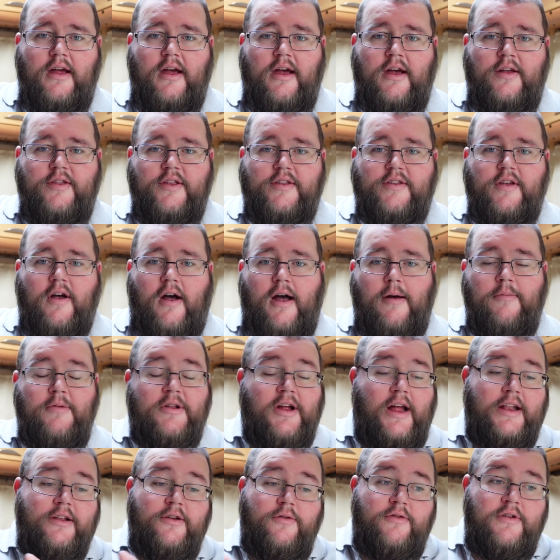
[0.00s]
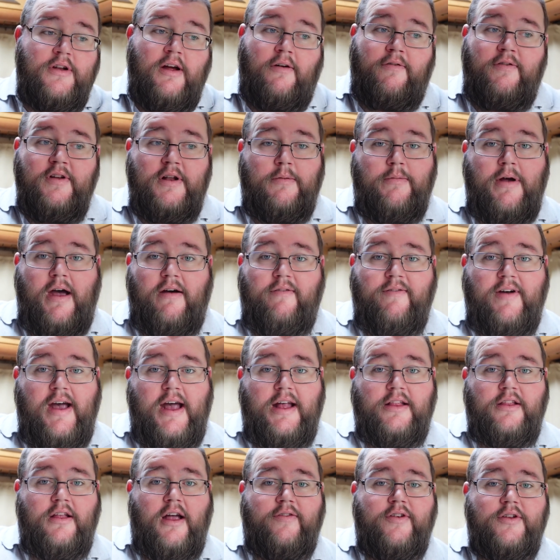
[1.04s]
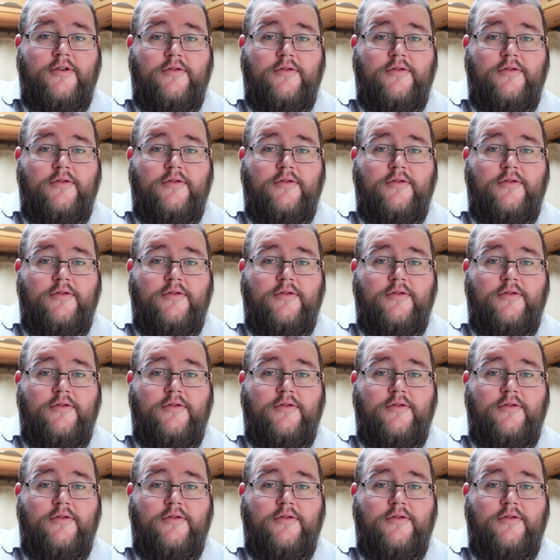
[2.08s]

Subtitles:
at the time, and I knew nothing about van life.